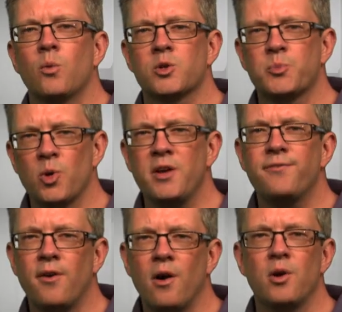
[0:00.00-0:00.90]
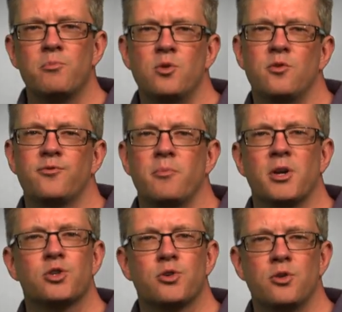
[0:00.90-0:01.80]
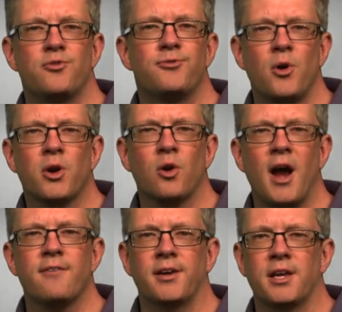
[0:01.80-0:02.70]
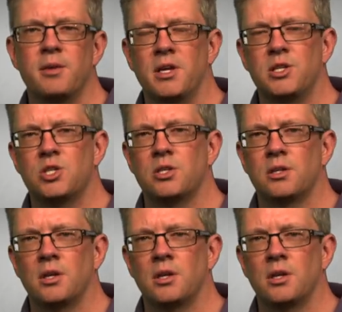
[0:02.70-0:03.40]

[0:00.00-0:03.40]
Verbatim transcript: was pretty far removed from a true photographic image,